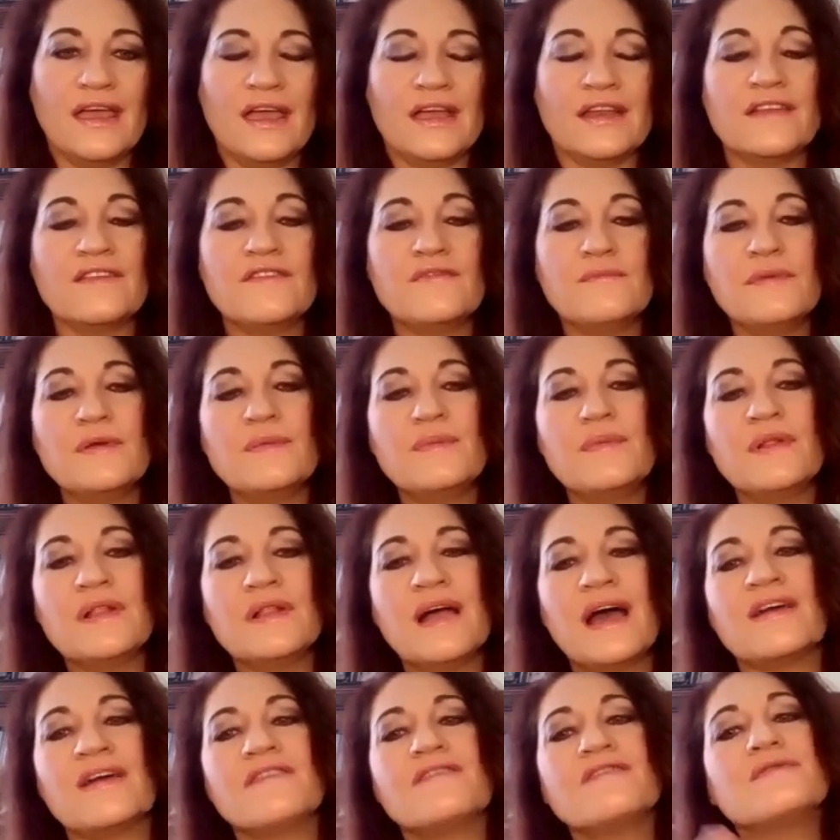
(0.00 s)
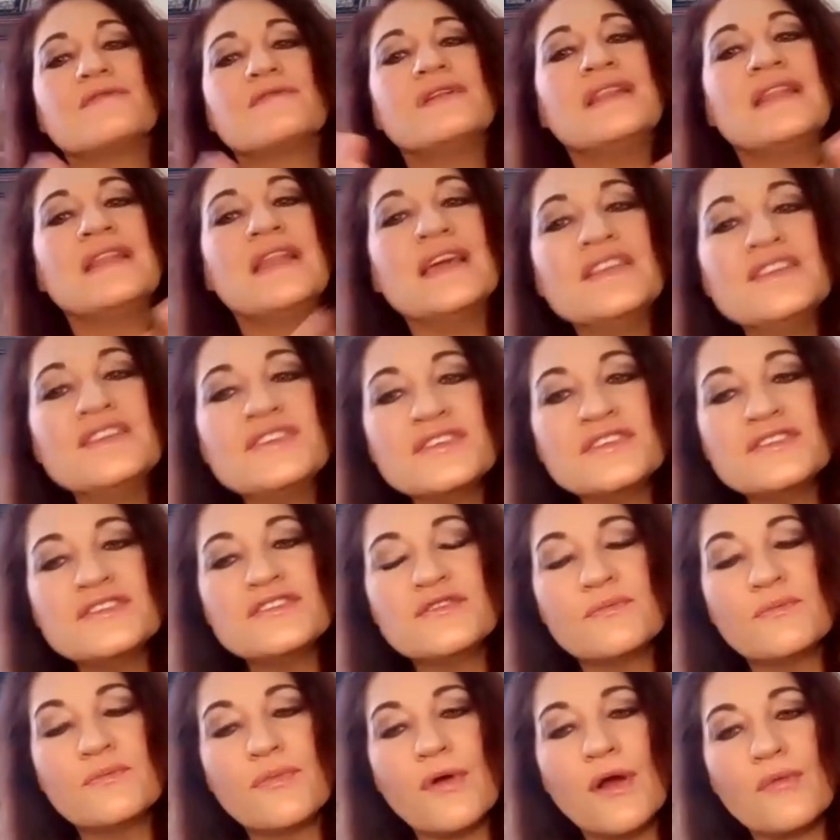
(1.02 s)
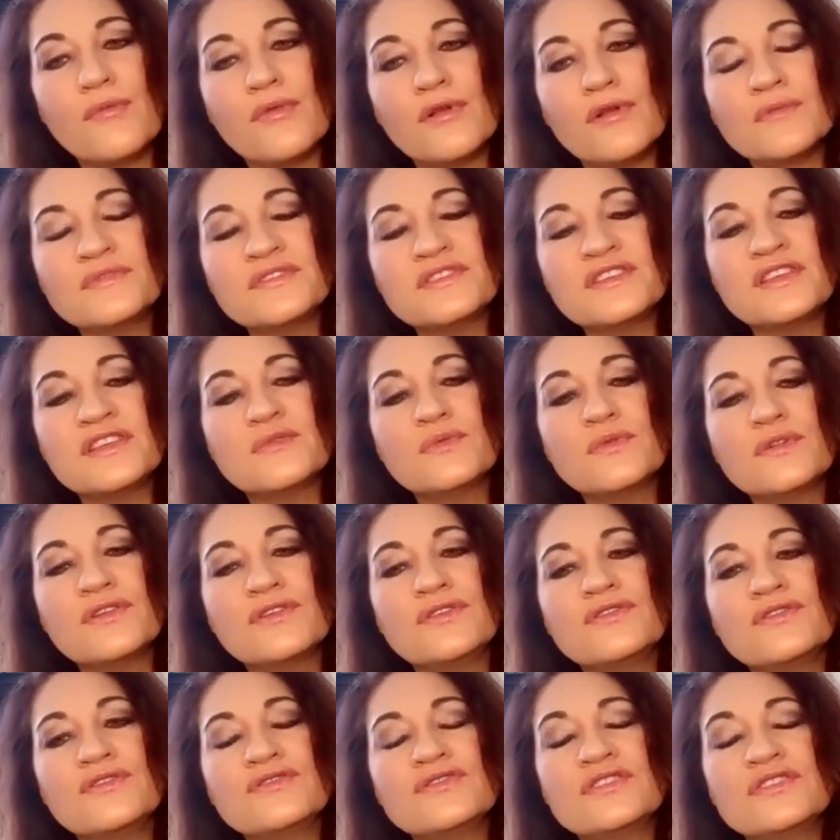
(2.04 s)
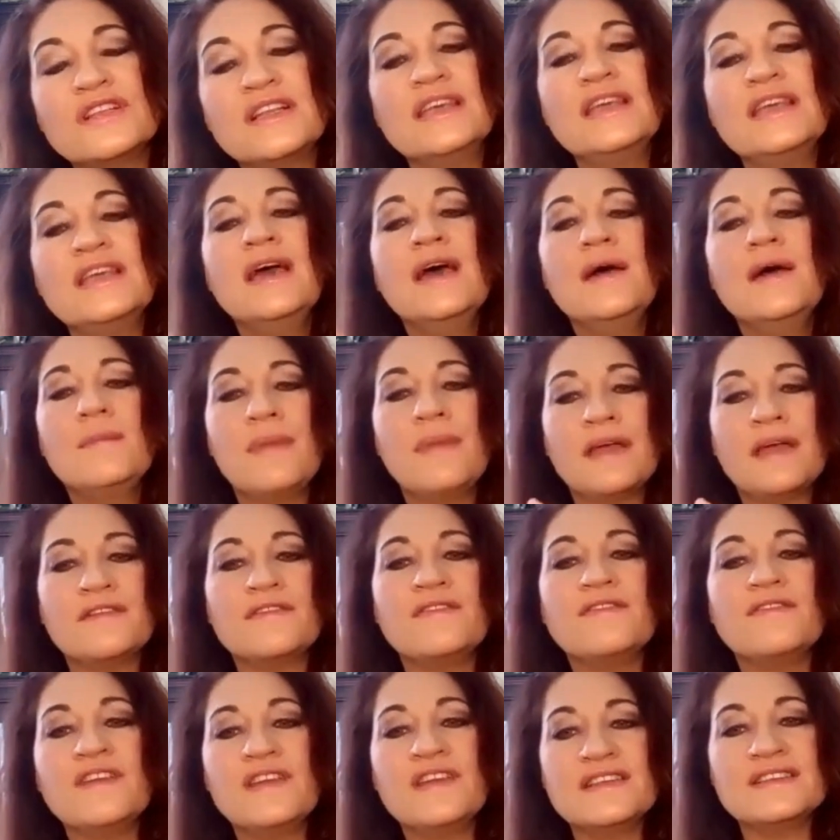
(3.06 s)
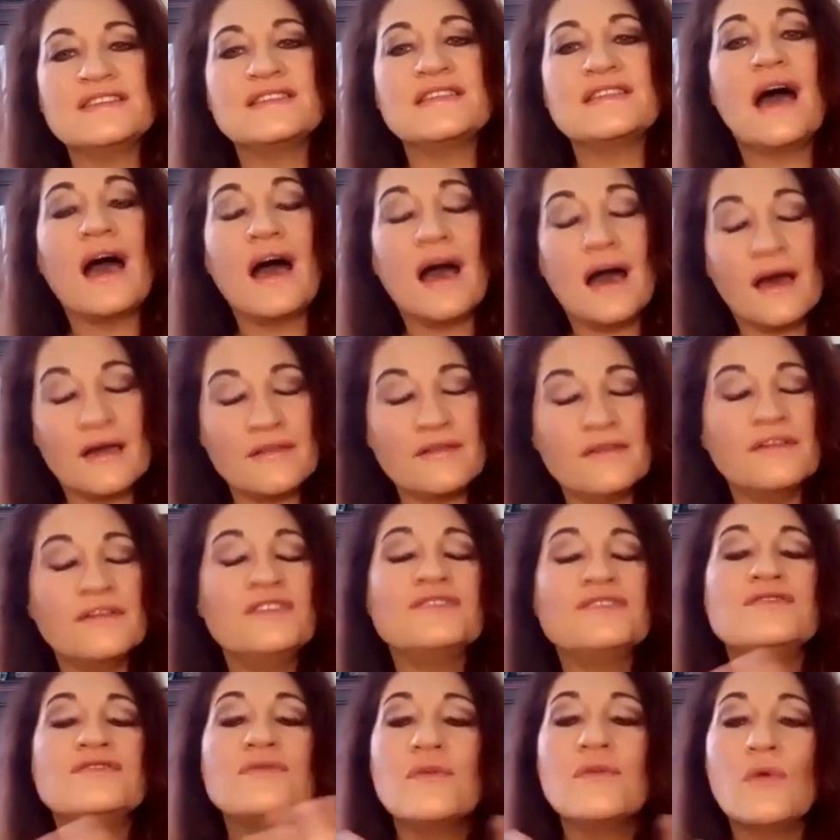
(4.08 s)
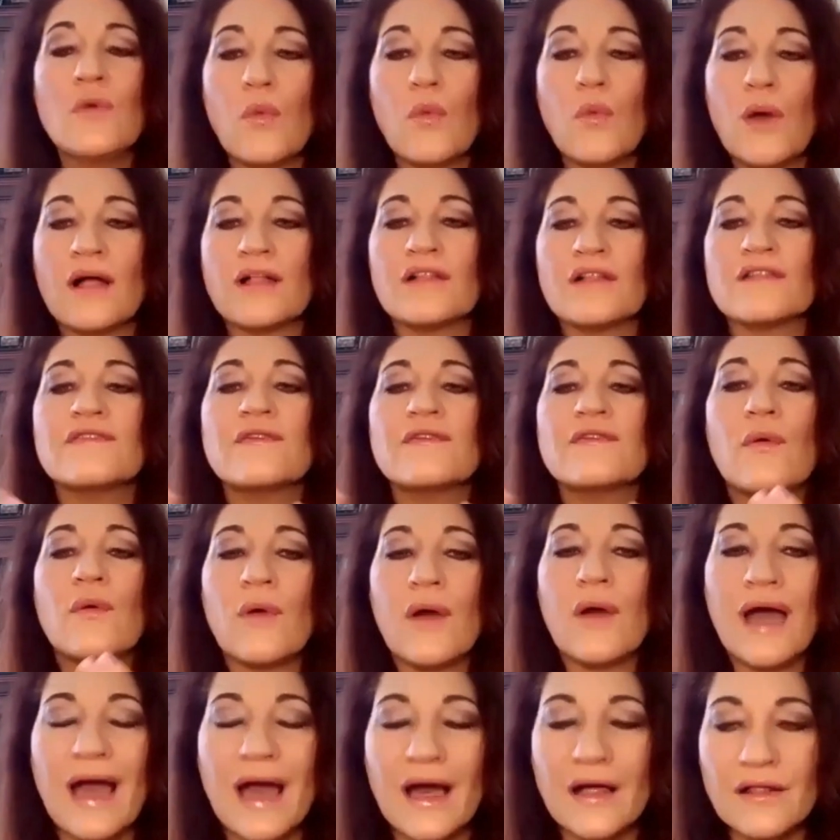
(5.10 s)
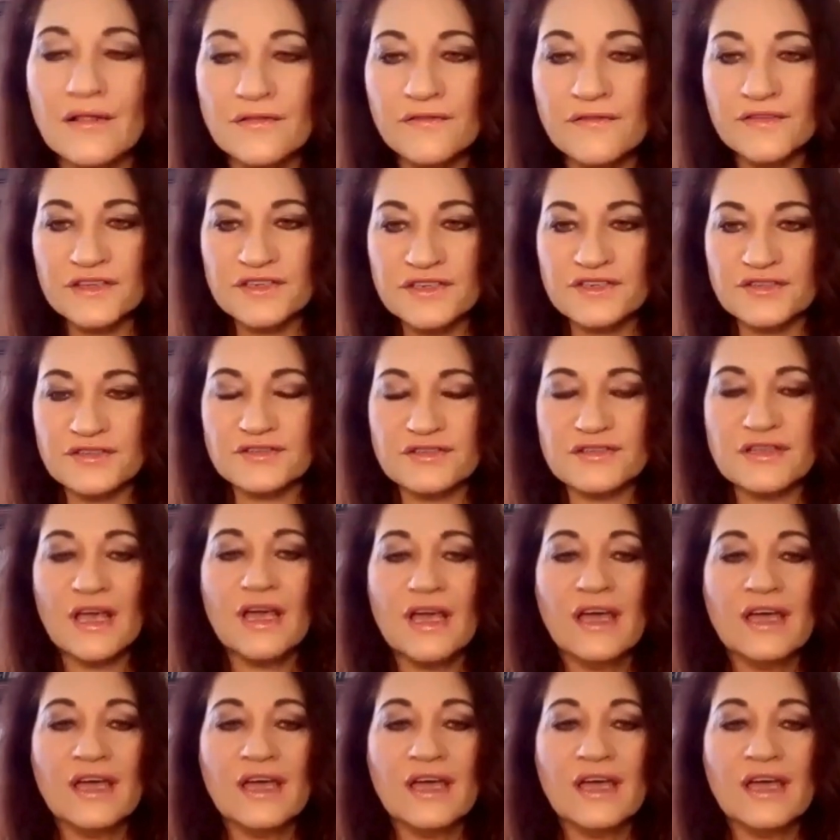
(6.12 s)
And if people have relationship problems, it will usually manifest either into wealth or health issues.